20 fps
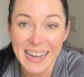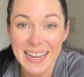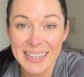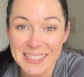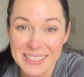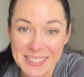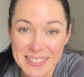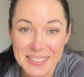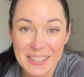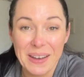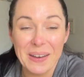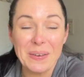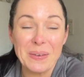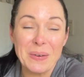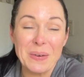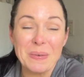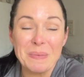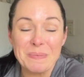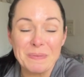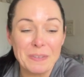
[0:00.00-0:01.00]
I just got
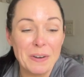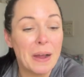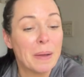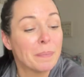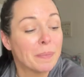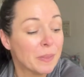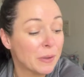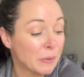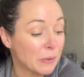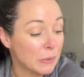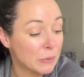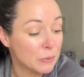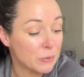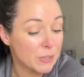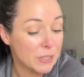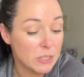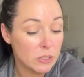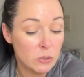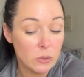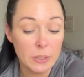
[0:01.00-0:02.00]
home from the
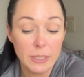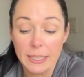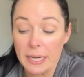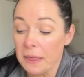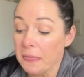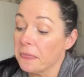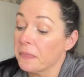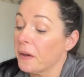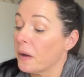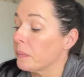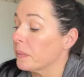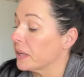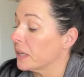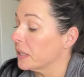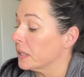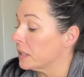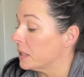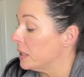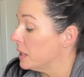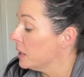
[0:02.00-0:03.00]
grocery store and I thought we
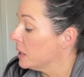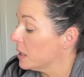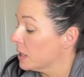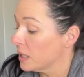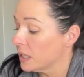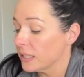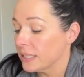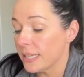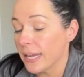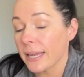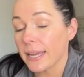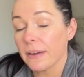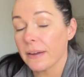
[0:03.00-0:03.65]
could take